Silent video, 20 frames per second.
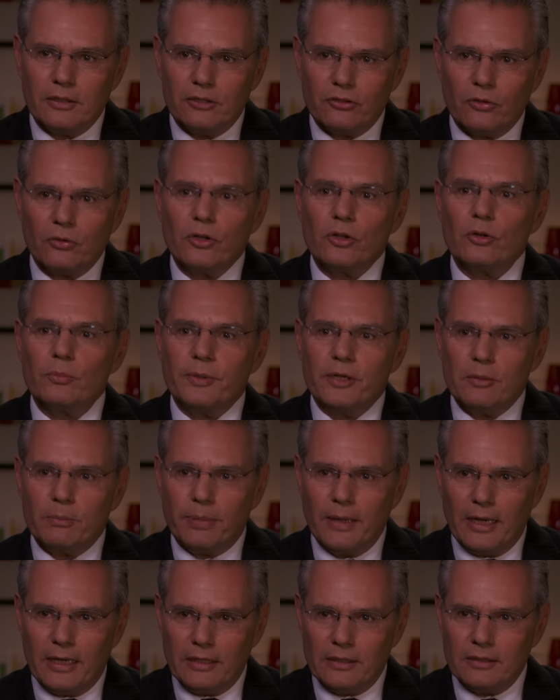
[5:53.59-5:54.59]
There's a little bit of
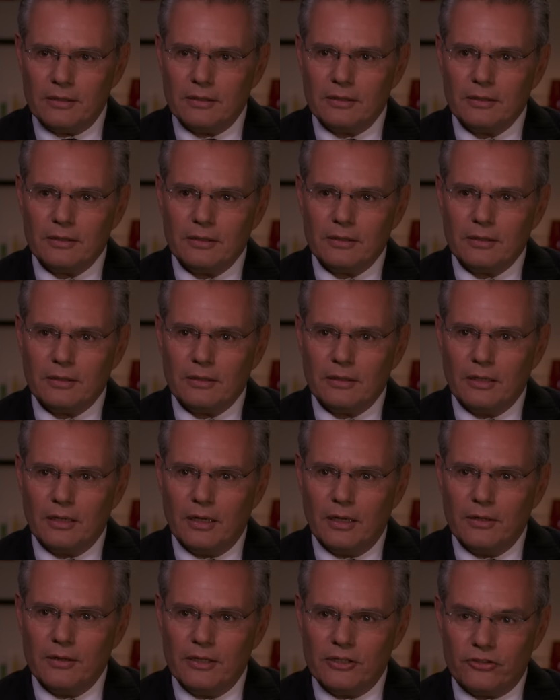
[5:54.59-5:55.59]
bait.
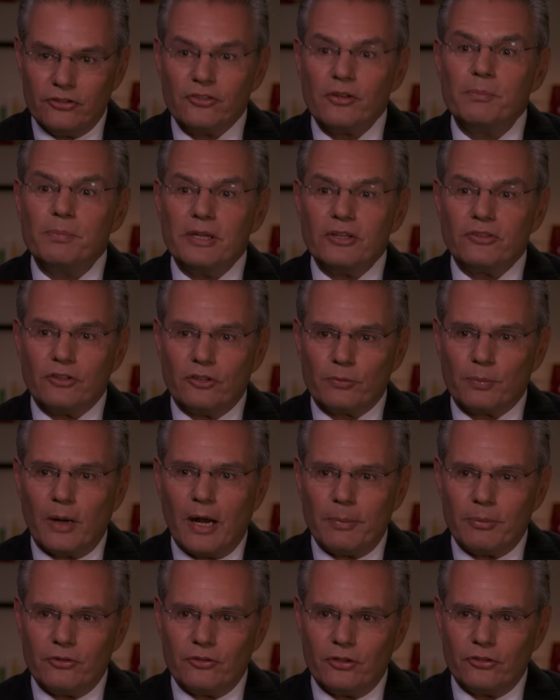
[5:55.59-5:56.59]
This is a business
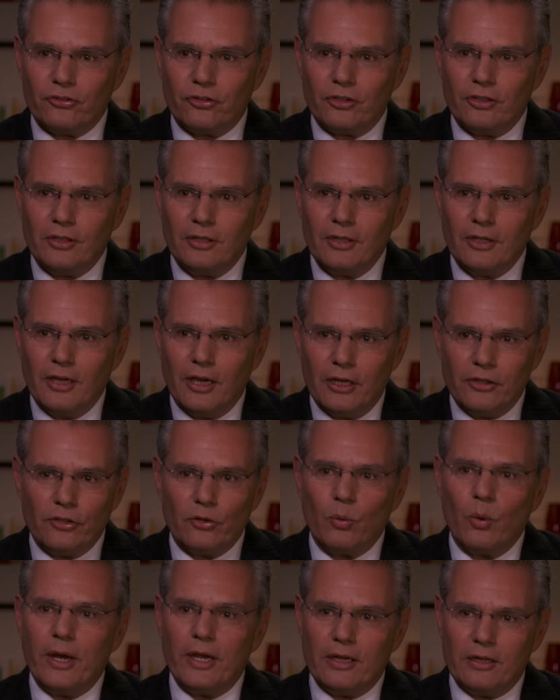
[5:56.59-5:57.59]
proposition, and you're
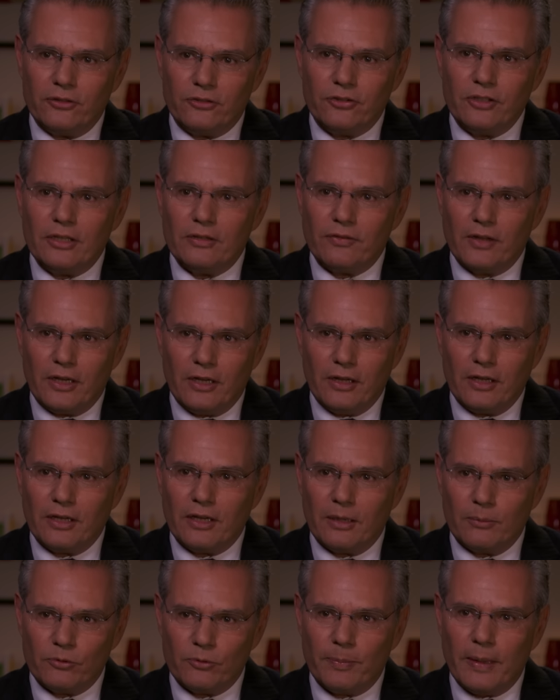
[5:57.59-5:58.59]
waiting to see if anything
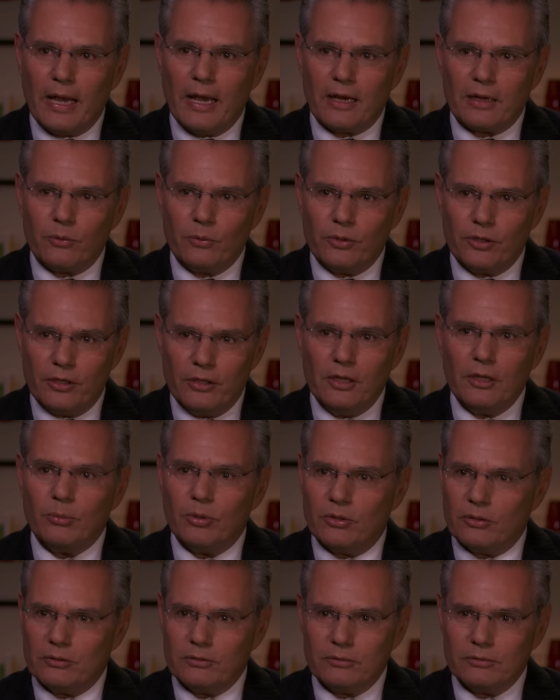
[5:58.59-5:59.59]
comes back with a nibble.